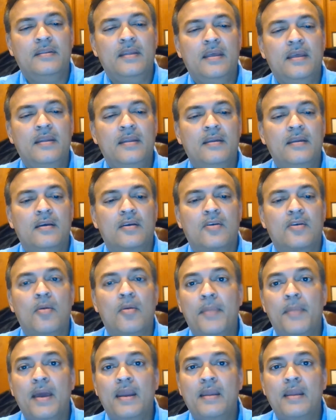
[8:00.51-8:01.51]
then
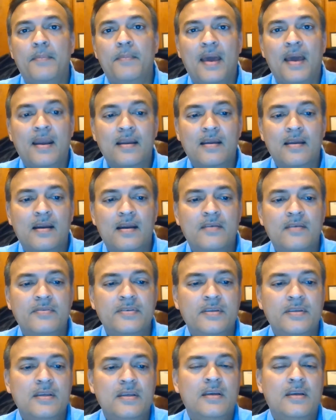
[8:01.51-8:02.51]
comparing
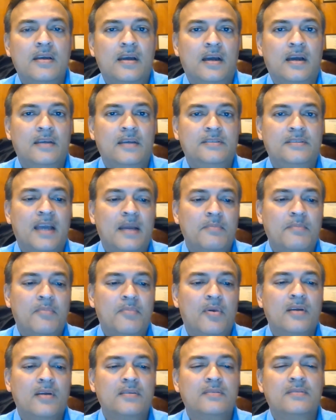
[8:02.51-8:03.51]
paragraphs,
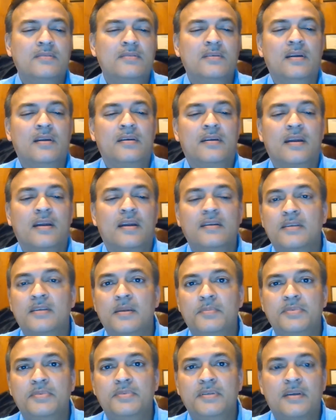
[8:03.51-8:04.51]
chatbots,
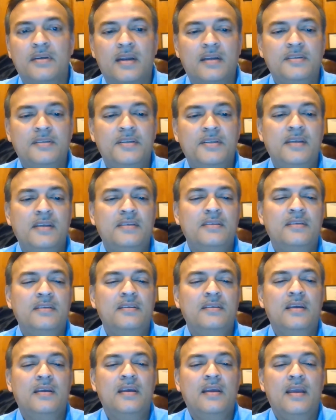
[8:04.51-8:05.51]
transcription,
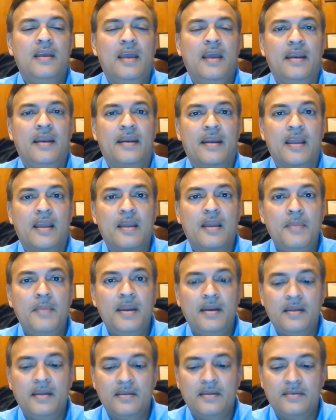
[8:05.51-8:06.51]
translation, and
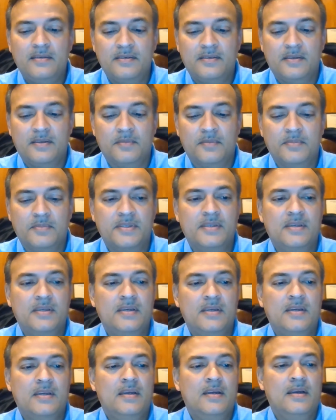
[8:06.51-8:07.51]
recommender systems.
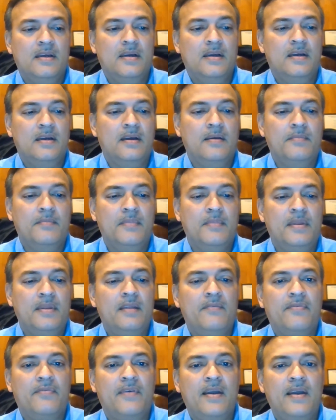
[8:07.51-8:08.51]
And
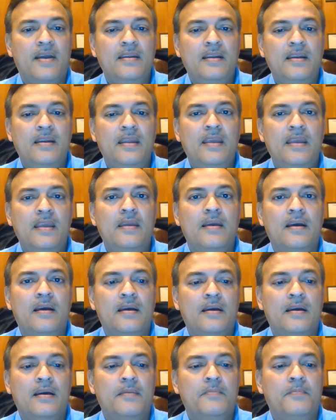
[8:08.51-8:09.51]
then finally,
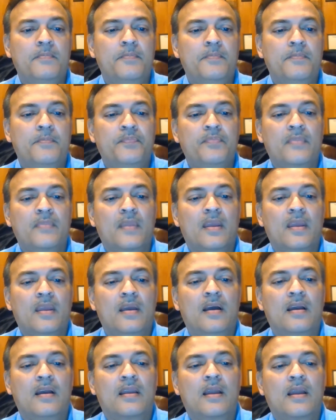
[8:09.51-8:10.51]

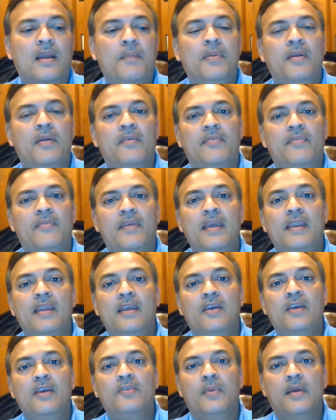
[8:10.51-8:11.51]
a couple of
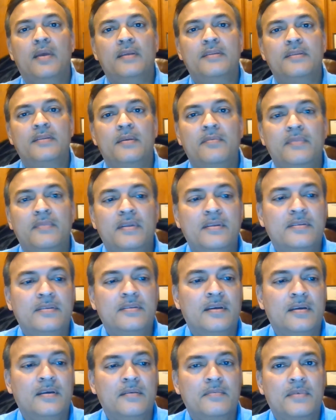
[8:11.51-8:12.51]
areas where some of these
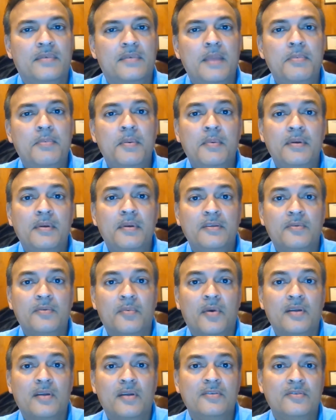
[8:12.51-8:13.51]
capabilities of
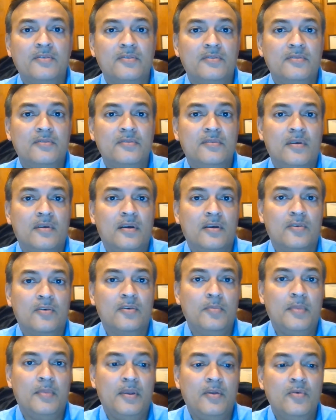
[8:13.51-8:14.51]
Watson
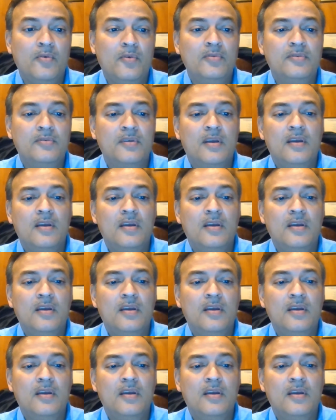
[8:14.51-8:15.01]
could be used.